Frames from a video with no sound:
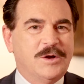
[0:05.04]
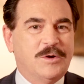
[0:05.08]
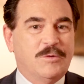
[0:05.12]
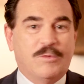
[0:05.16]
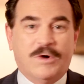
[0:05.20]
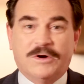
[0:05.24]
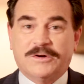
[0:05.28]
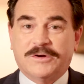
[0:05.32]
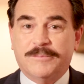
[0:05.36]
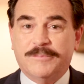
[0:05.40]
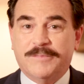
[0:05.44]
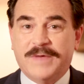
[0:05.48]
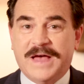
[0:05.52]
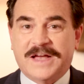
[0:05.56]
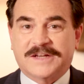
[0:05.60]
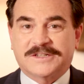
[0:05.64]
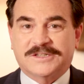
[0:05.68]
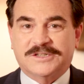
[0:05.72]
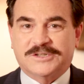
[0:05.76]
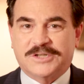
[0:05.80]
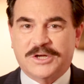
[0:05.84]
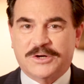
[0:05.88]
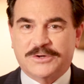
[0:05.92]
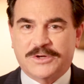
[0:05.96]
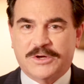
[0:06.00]
Welcome back to
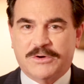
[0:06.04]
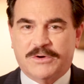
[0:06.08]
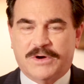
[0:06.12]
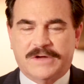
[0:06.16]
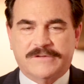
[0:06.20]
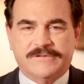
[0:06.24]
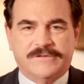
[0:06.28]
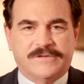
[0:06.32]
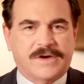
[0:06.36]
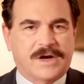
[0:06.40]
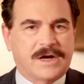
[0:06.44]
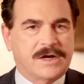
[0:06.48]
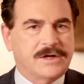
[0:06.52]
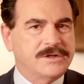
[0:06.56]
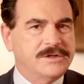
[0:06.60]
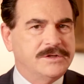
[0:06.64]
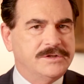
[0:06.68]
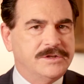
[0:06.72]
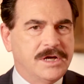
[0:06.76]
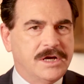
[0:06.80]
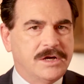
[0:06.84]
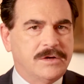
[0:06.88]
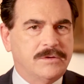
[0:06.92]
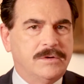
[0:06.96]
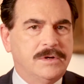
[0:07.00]
Tokyo on Fire. You
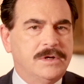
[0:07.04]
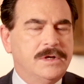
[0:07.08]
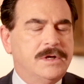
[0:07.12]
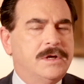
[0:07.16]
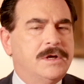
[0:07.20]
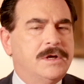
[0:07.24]
know,